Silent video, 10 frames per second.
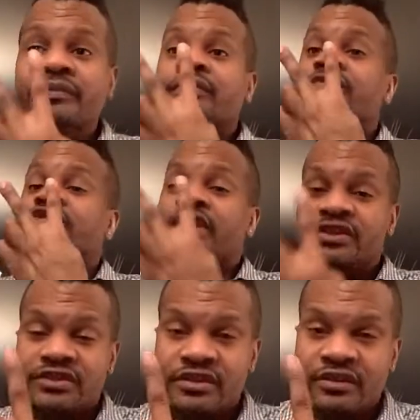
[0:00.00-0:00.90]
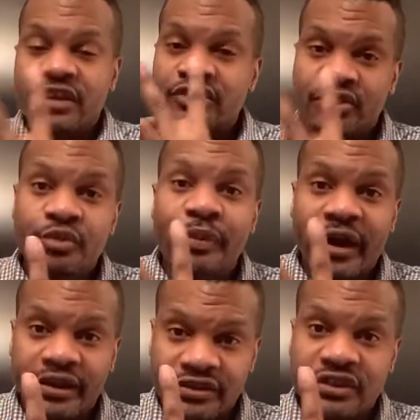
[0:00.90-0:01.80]
Jason, that's 2
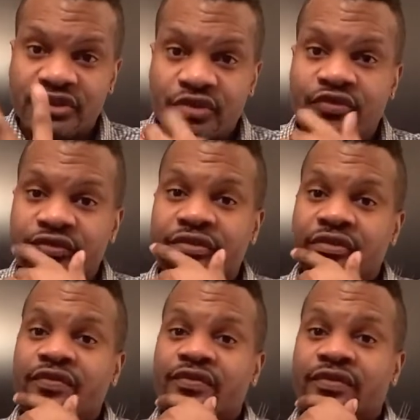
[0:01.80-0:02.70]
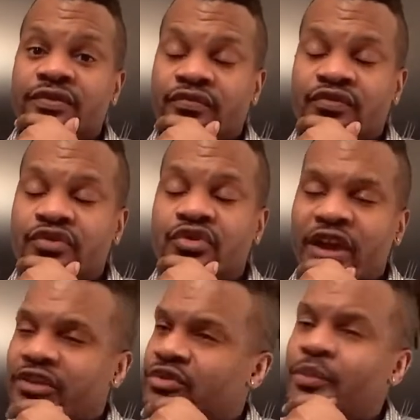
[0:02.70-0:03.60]
bodies that you got
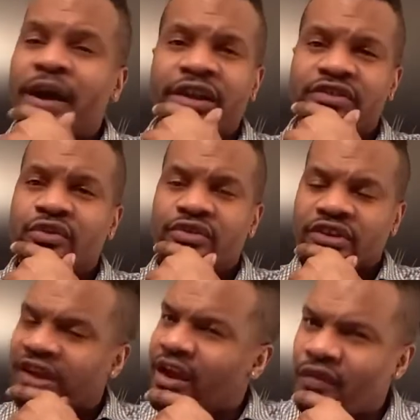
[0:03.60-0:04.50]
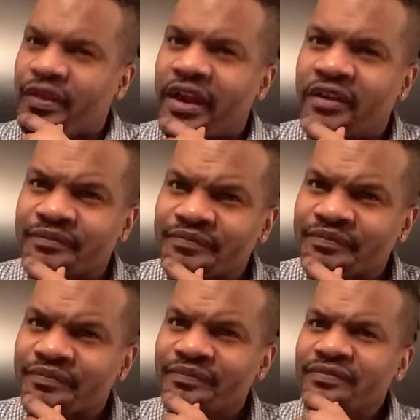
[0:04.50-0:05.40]
2 bodies on your count now.
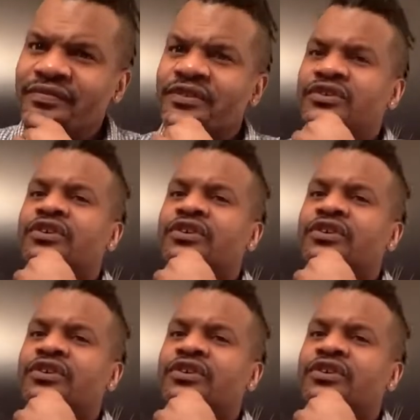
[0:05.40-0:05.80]
You done